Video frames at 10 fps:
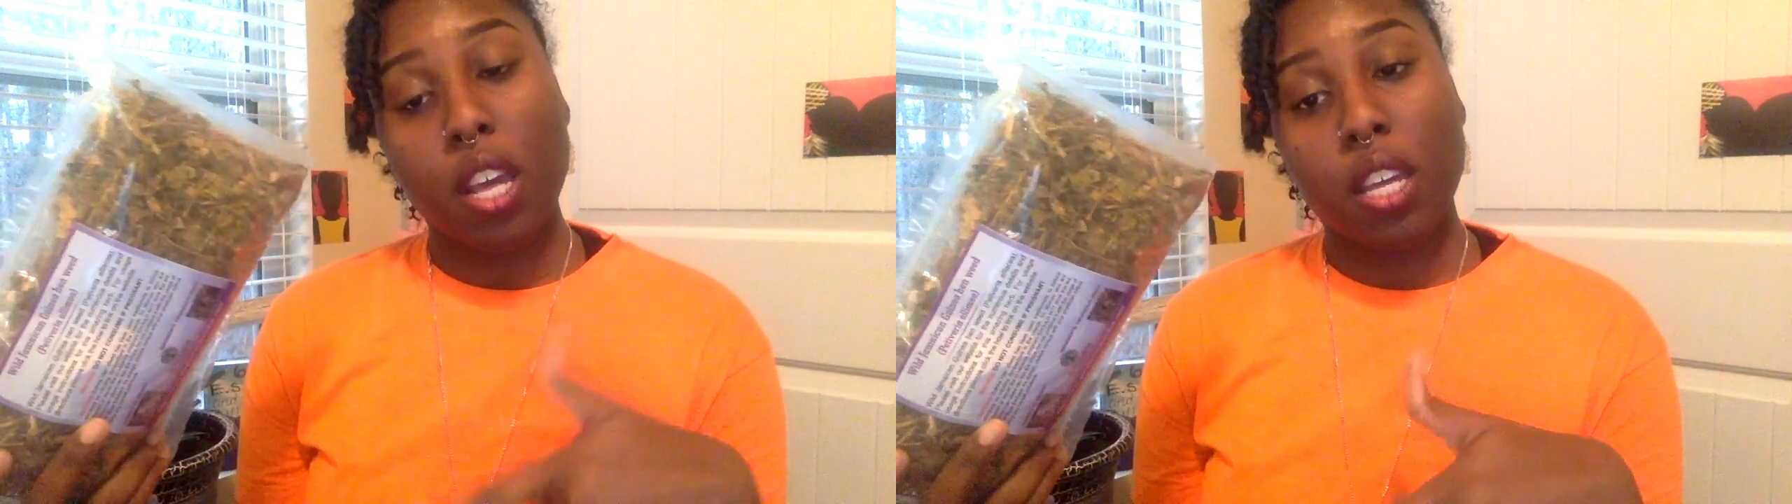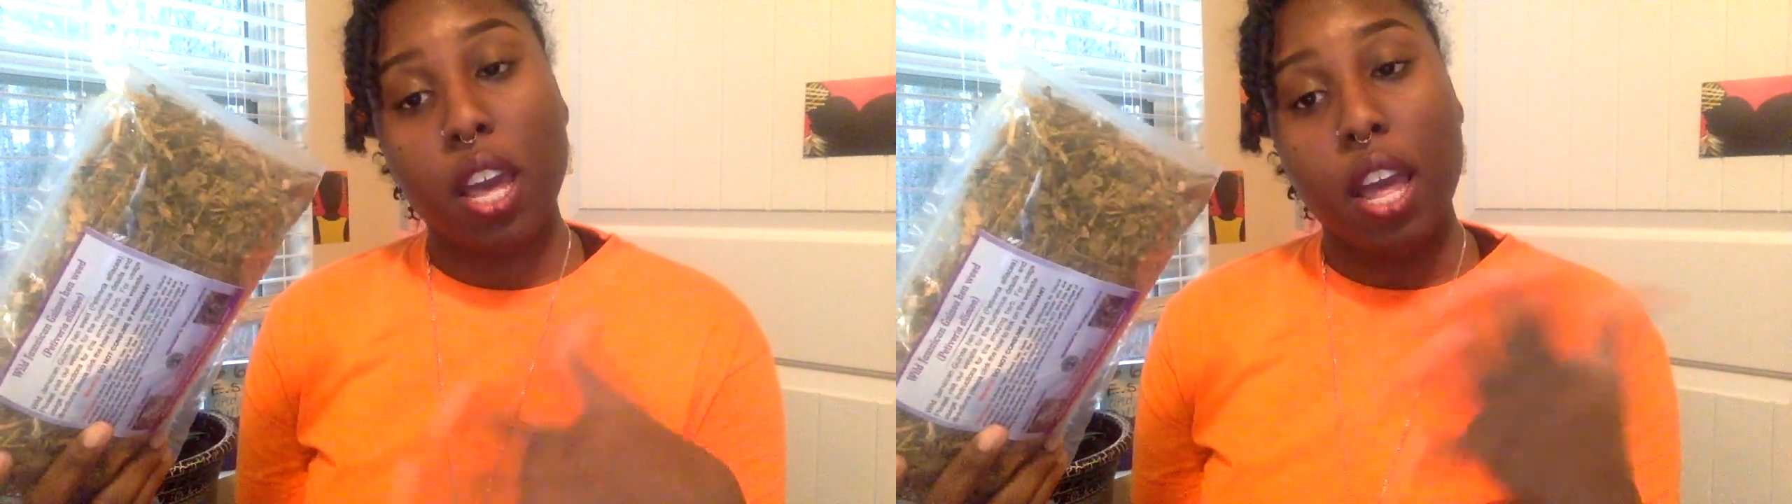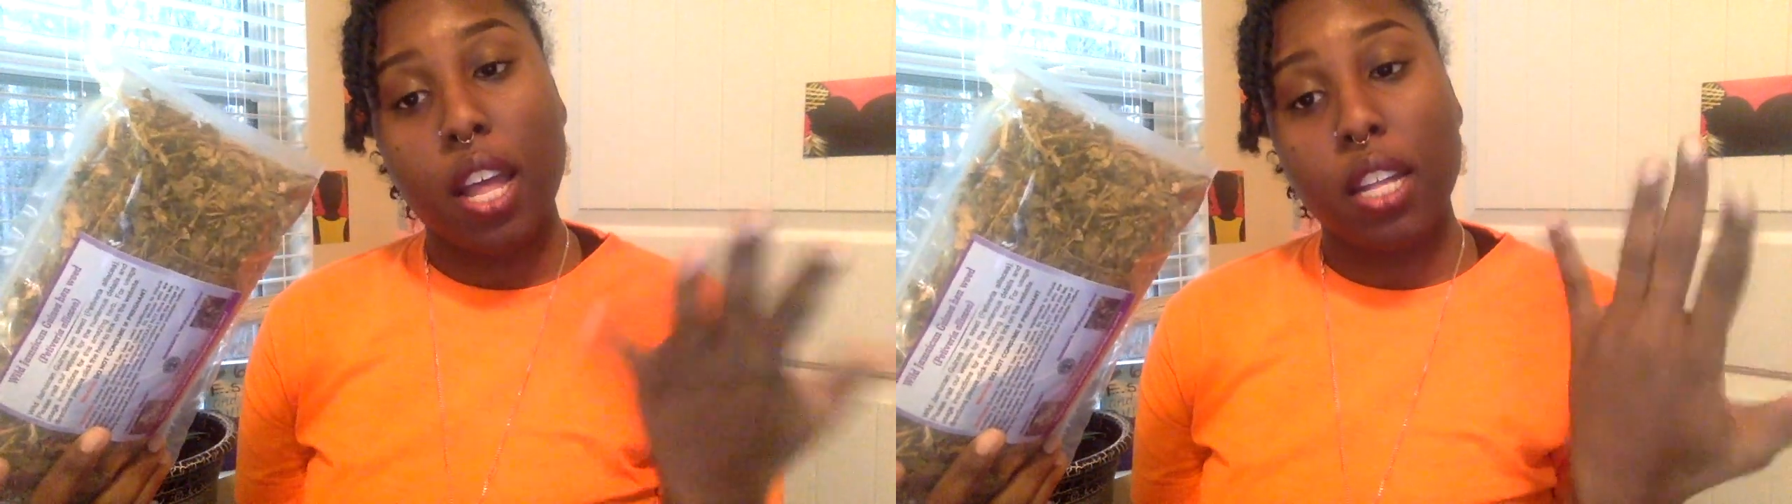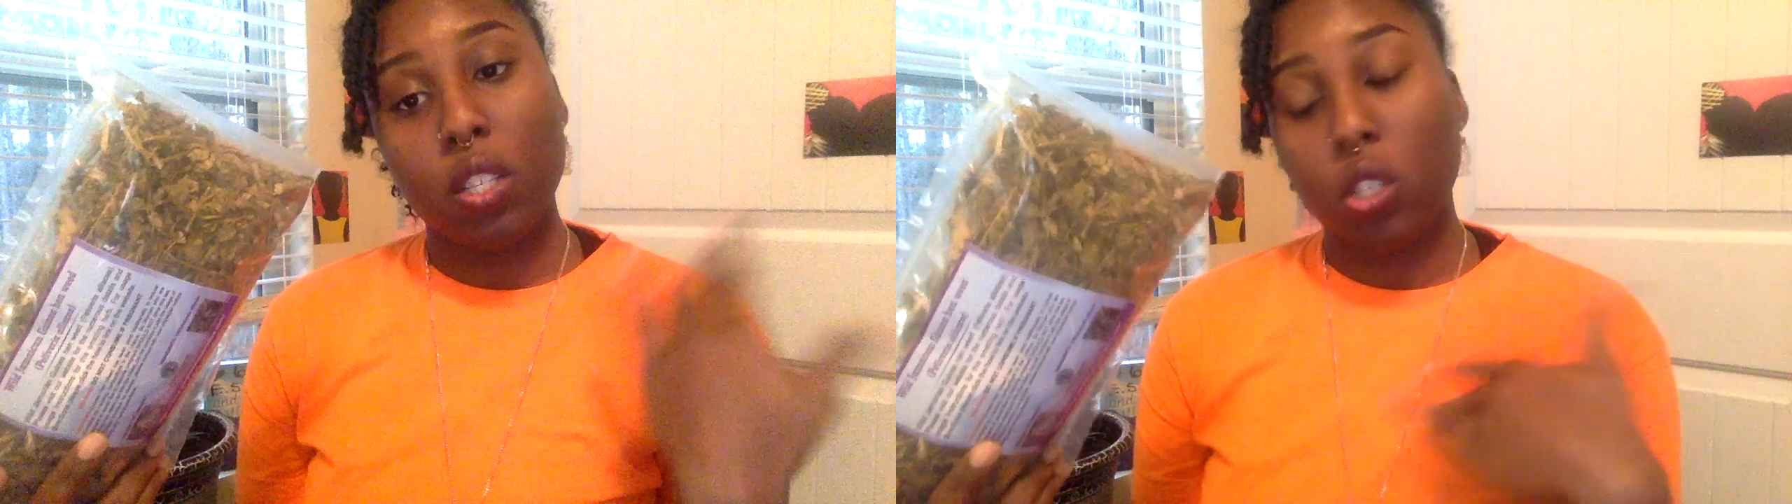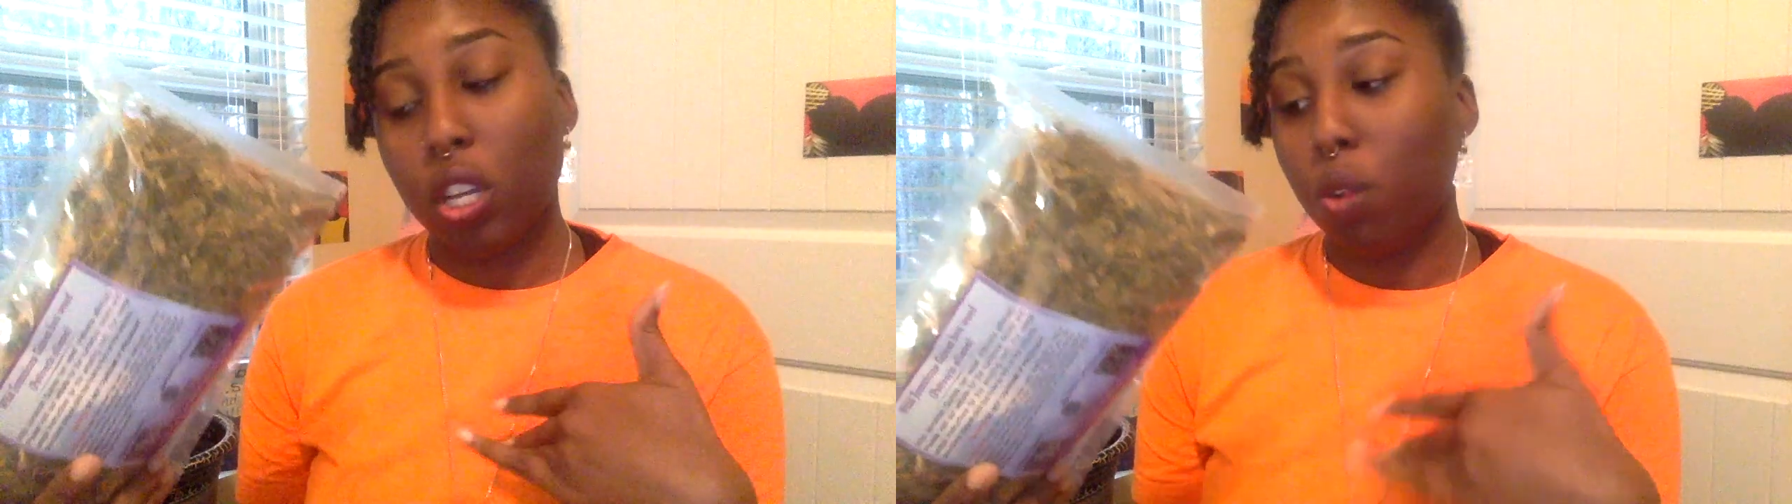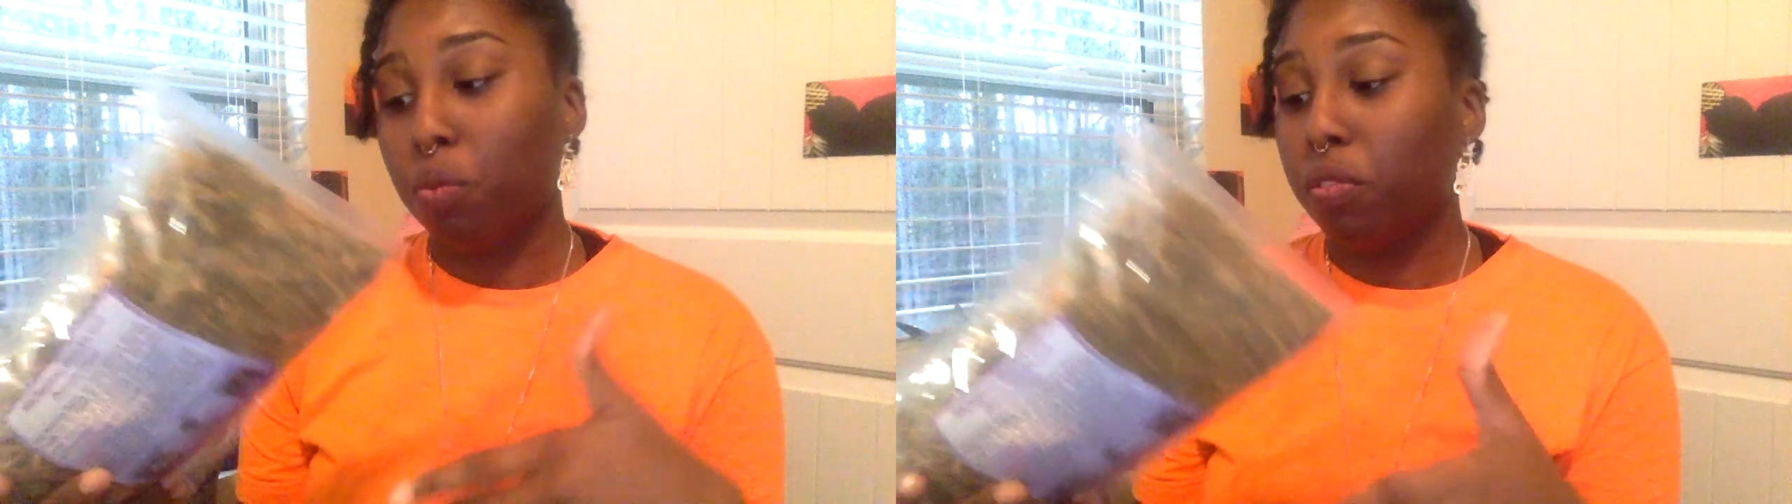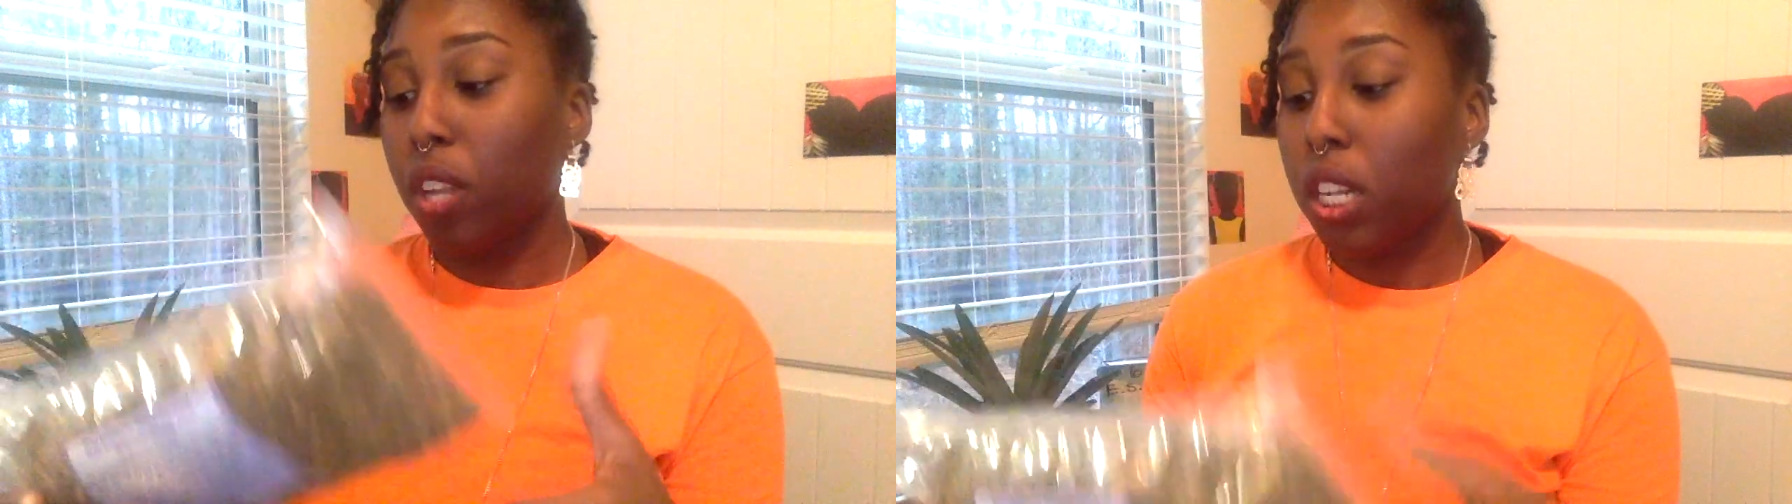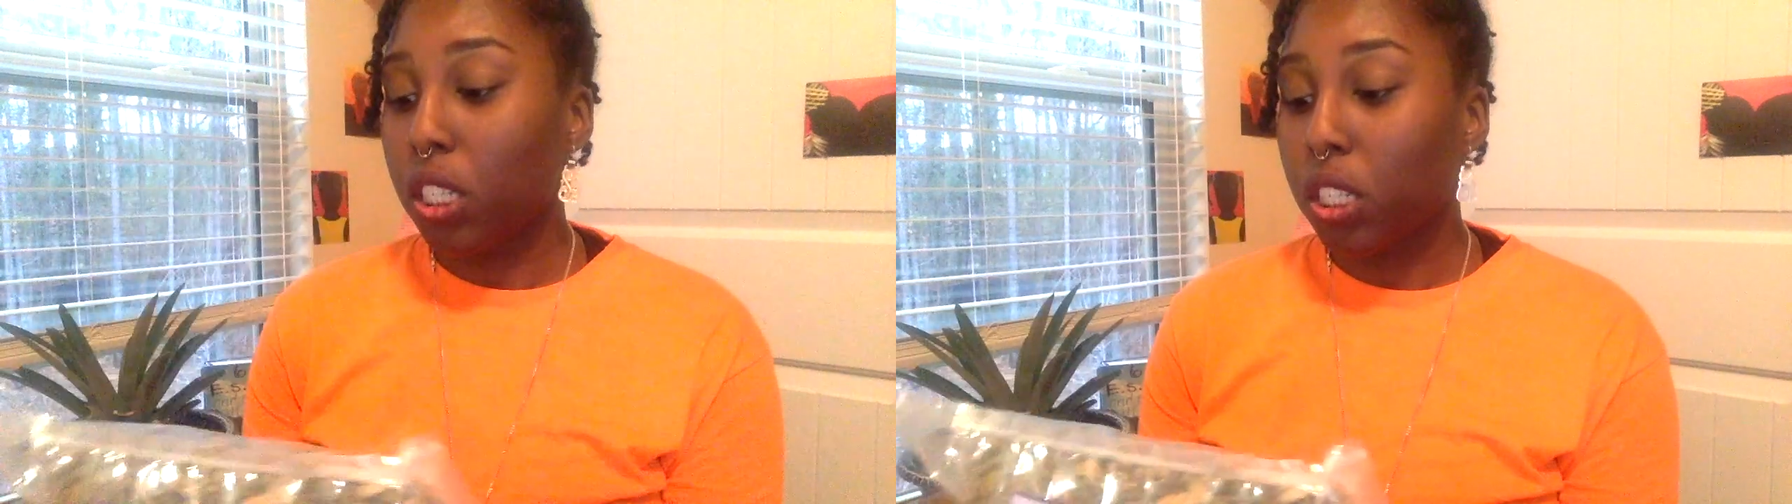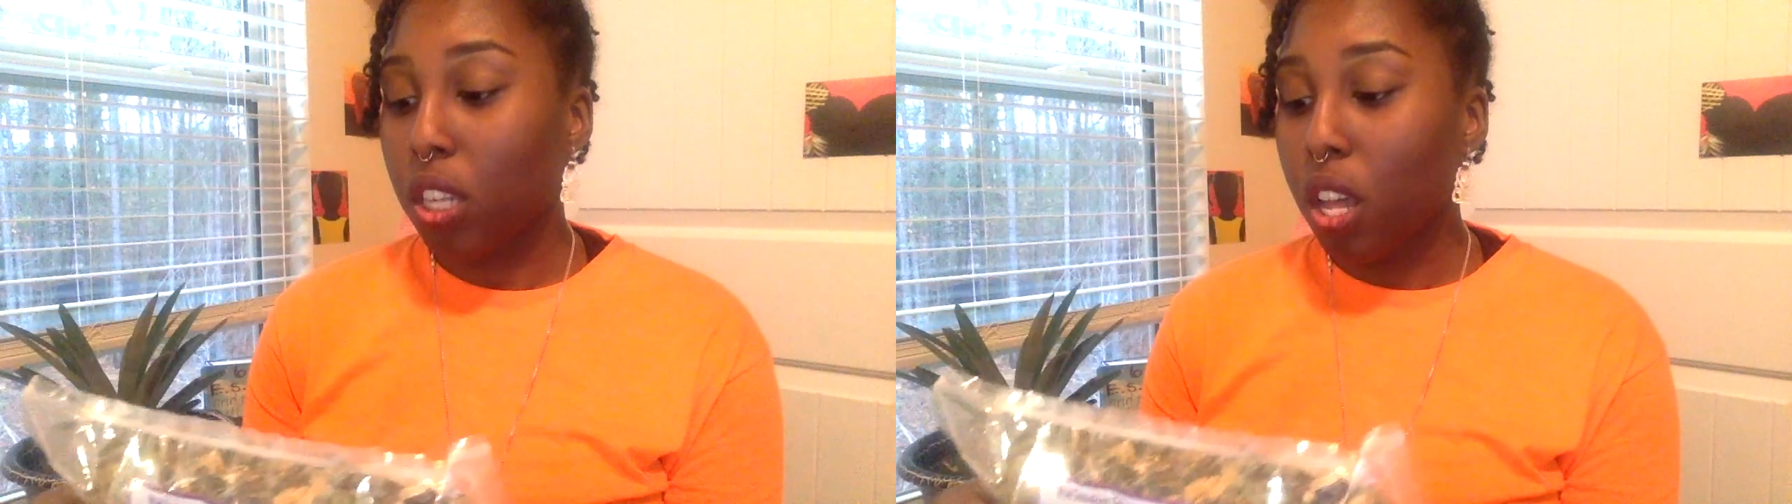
again, to help flush